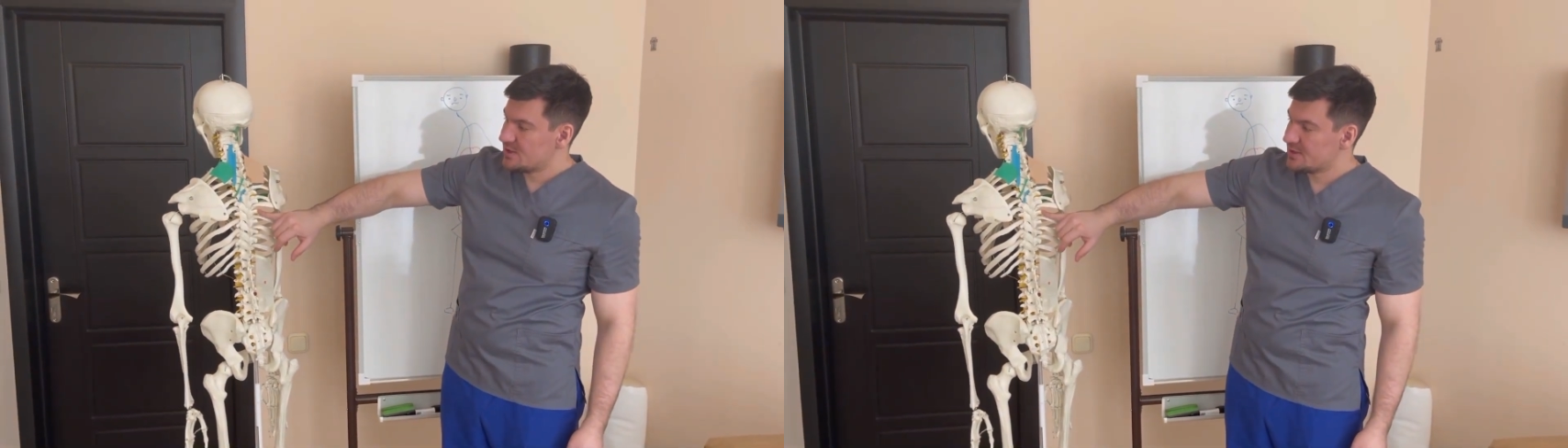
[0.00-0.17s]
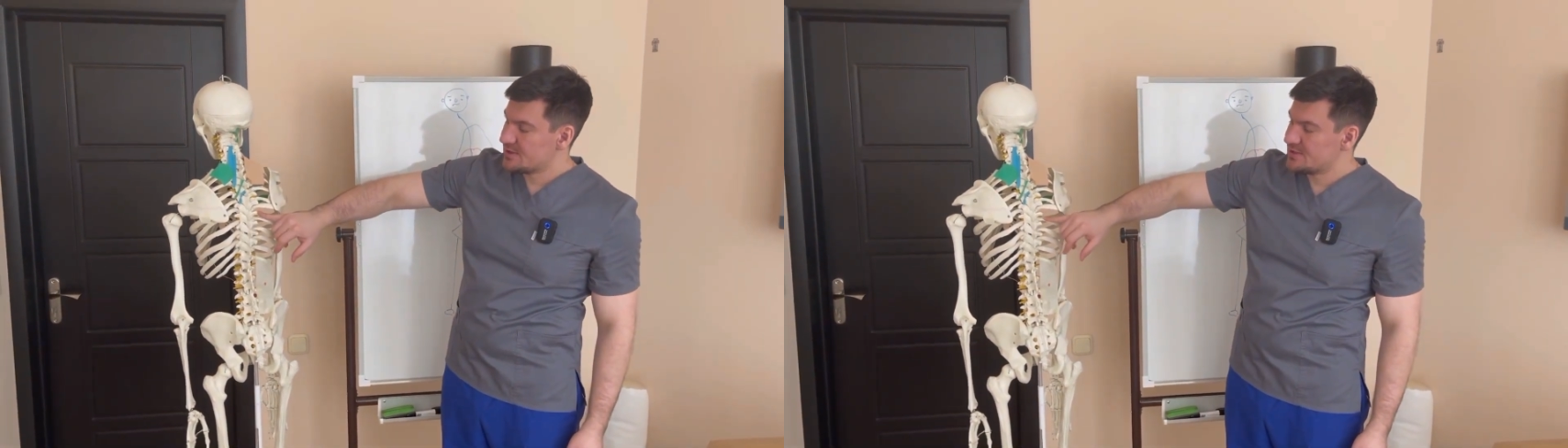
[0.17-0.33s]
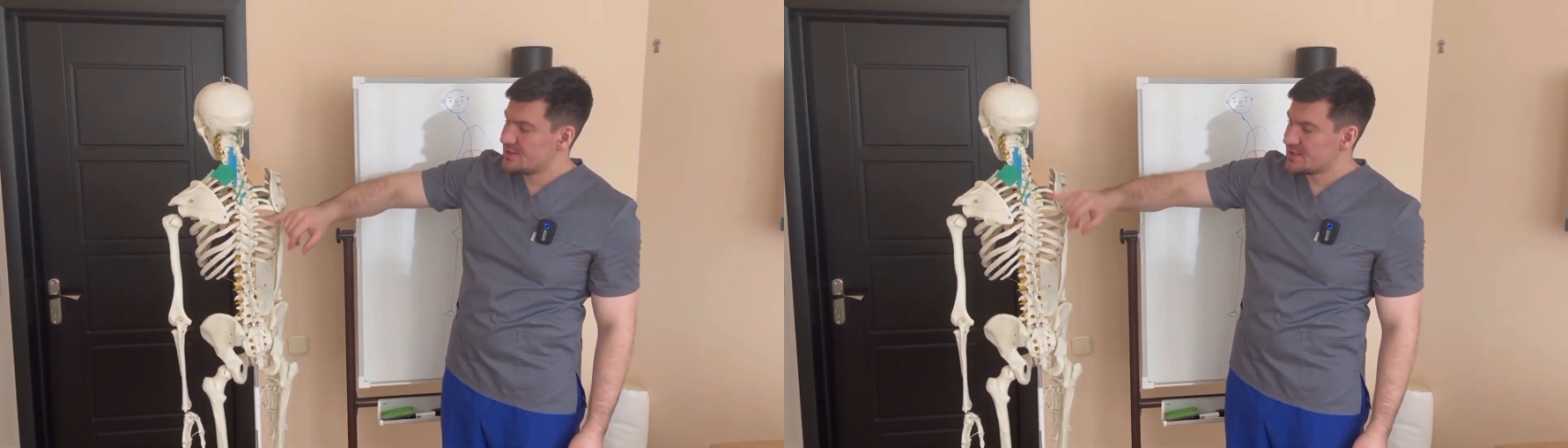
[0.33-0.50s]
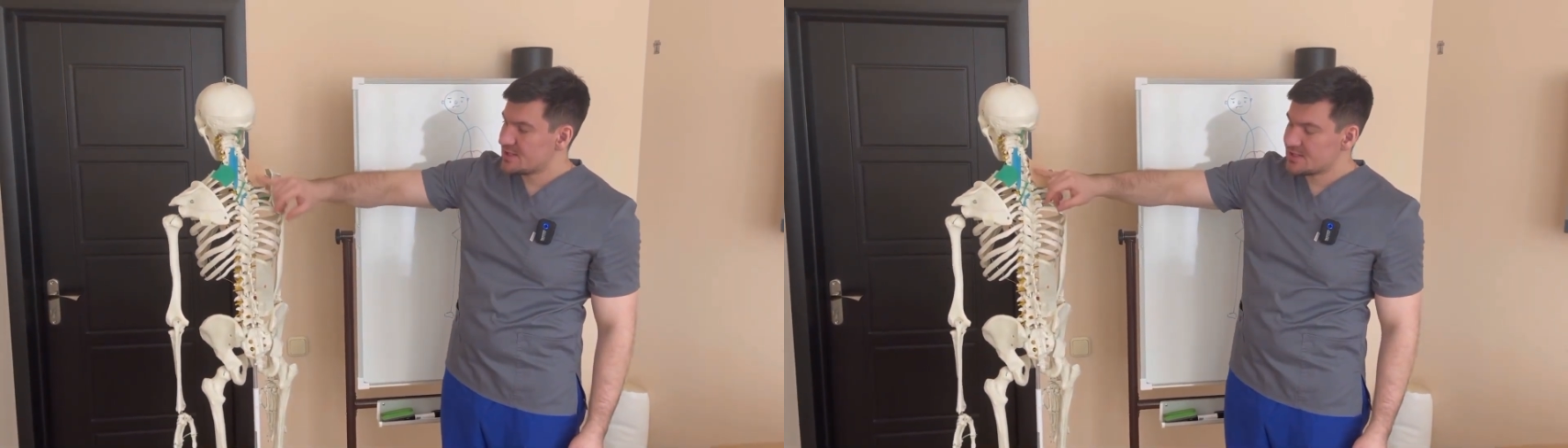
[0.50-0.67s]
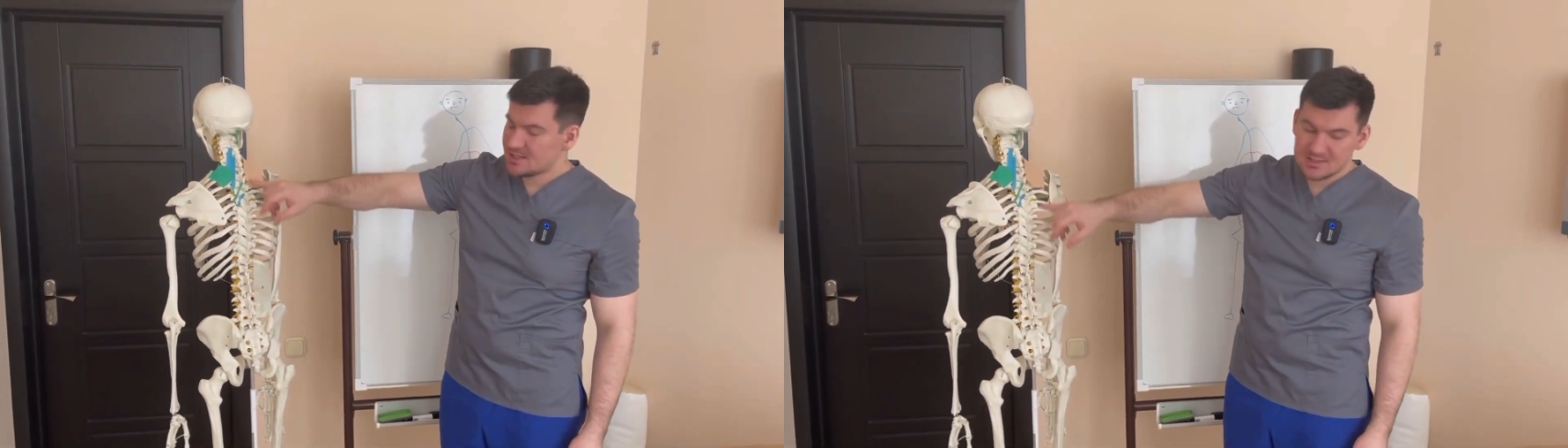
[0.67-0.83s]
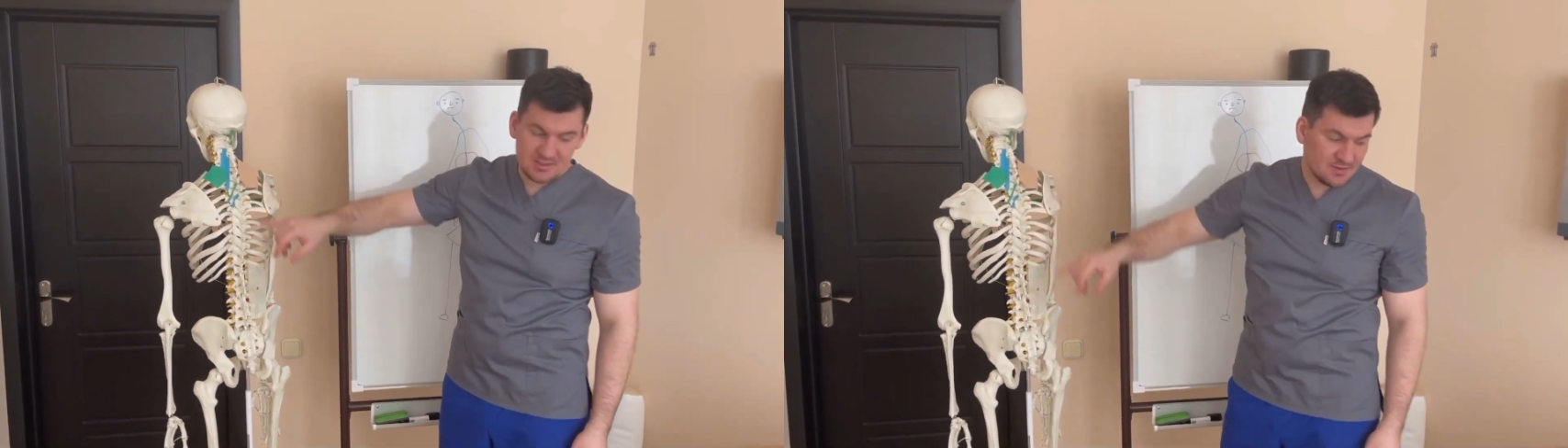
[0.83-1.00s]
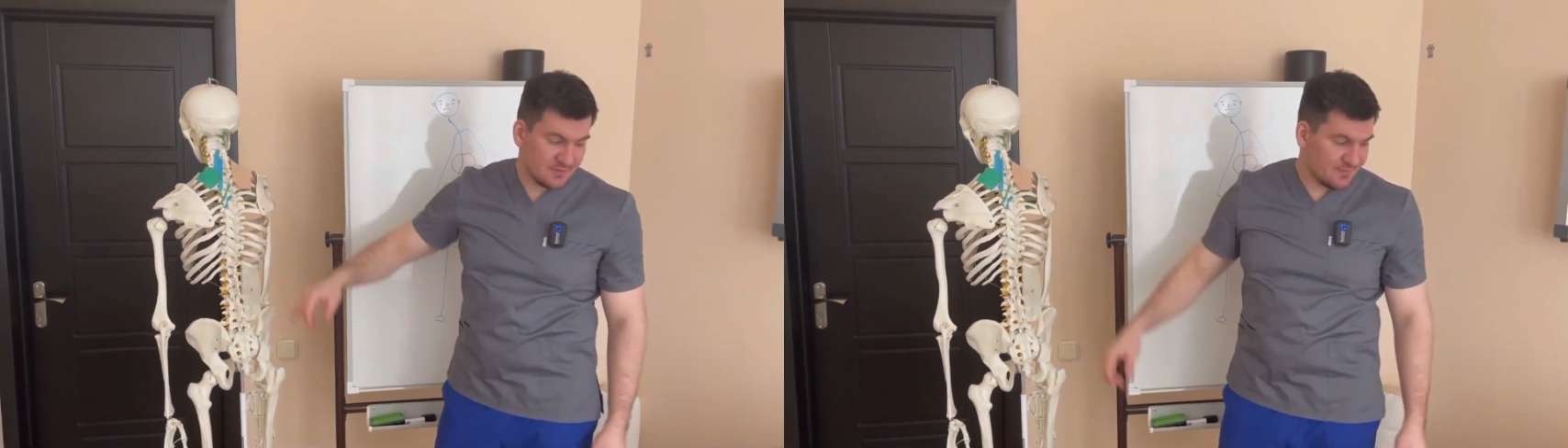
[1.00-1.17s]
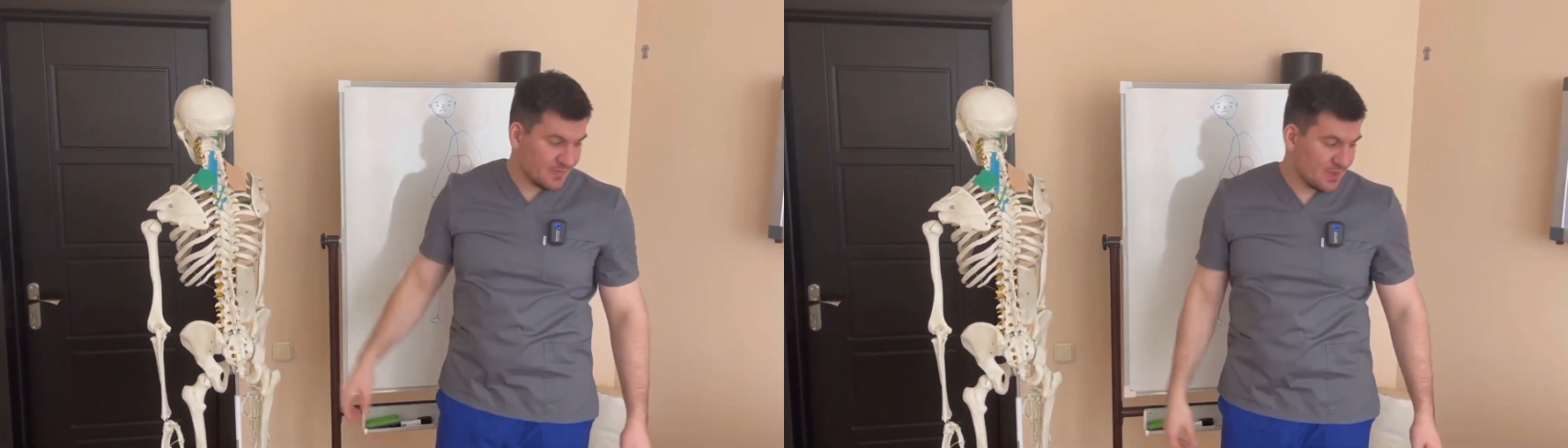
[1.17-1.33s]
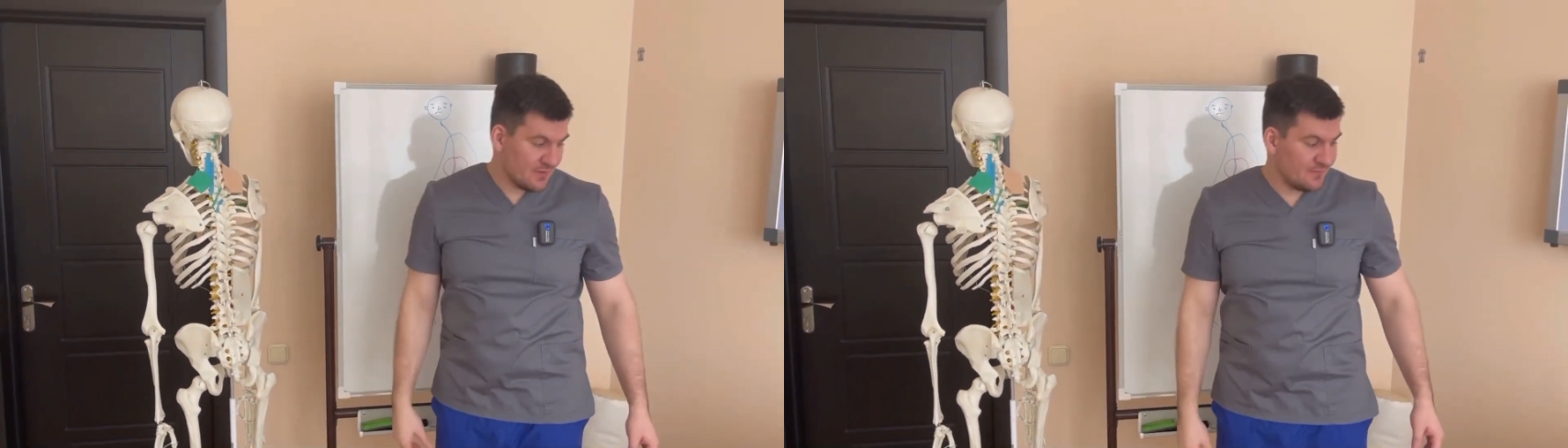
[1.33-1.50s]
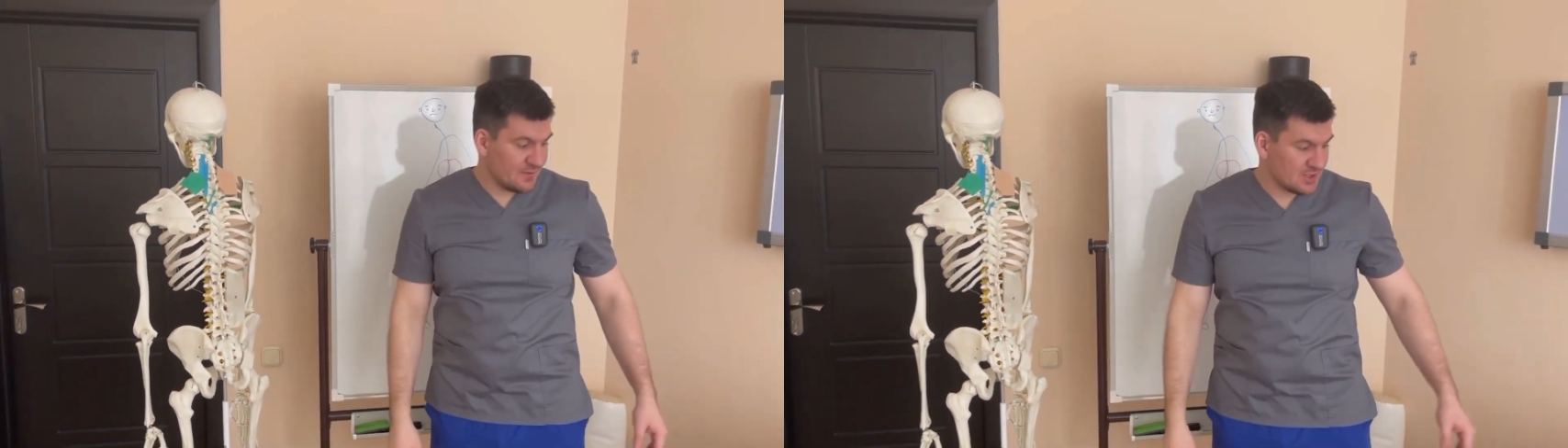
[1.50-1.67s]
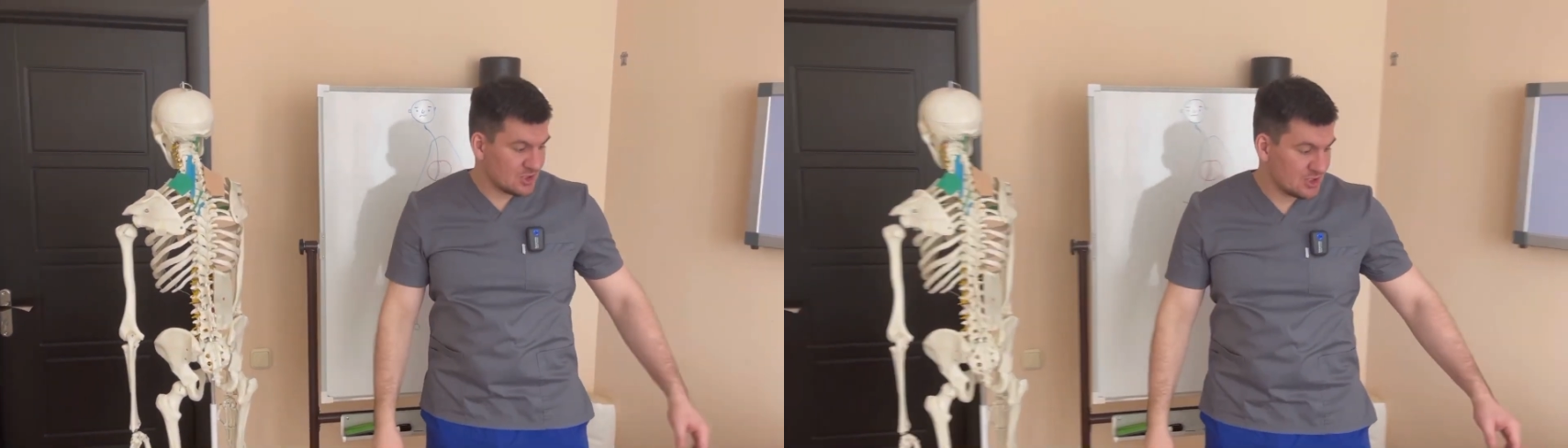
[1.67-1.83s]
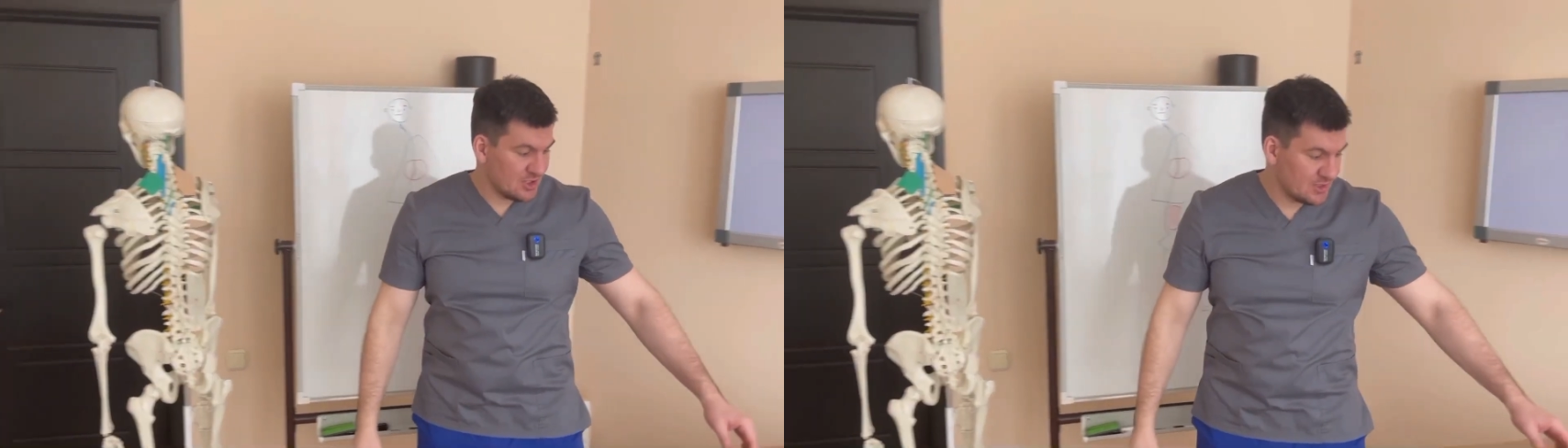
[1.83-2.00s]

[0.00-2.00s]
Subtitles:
where the peak of this angle is,